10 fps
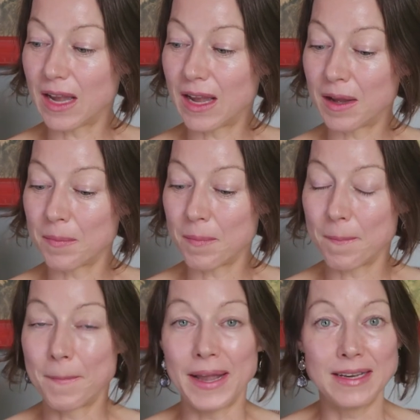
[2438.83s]

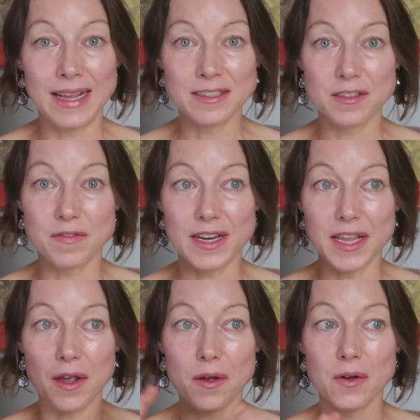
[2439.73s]
My next
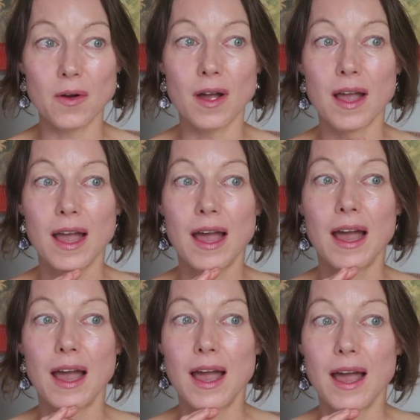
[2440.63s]
video,
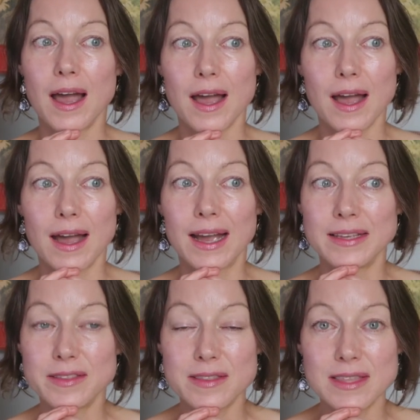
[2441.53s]

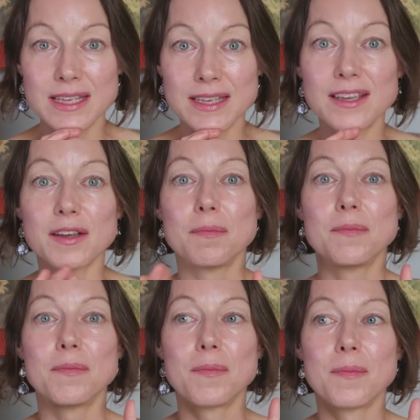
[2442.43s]
I think,
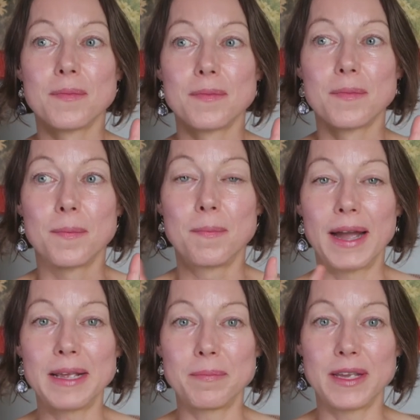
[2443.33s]

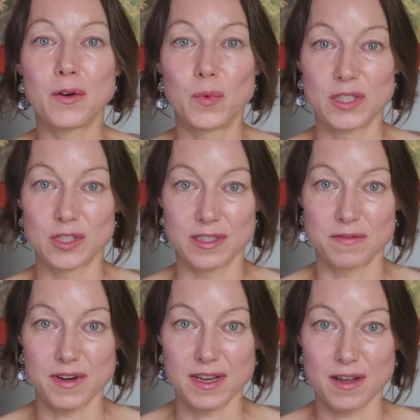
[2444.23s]
might be a wish
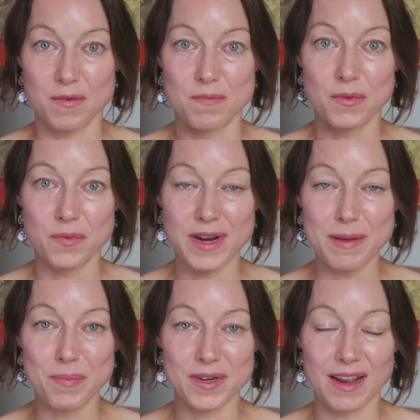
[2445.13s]
list video.
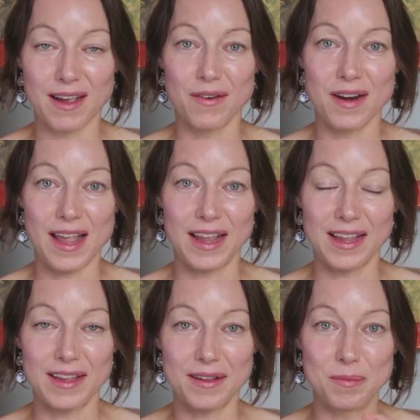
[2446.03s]
Marie put out
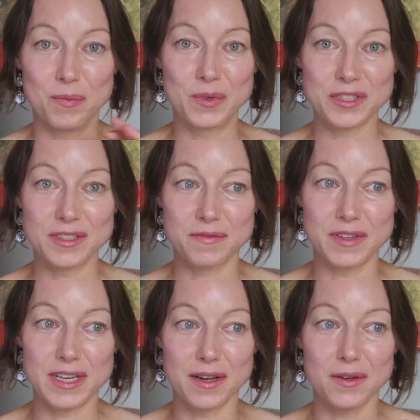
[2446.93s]
a wish list
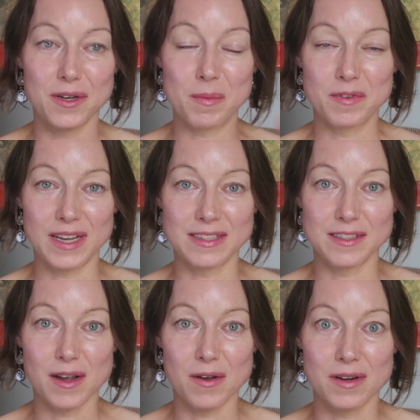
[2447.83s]
video a couple of days
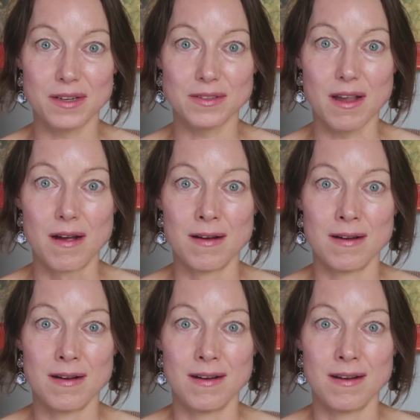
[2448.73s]
ago, and I was like,